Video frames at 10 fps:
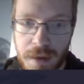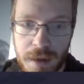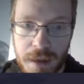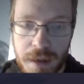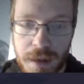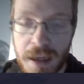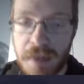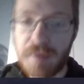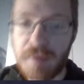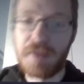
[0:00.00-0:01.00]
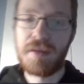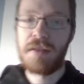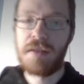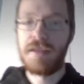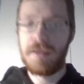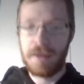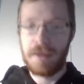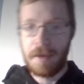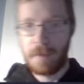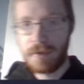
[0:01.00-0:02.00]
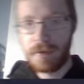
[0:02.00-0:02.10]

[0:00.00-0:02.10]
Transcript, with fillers: Yeah, it is more south. Um, cool.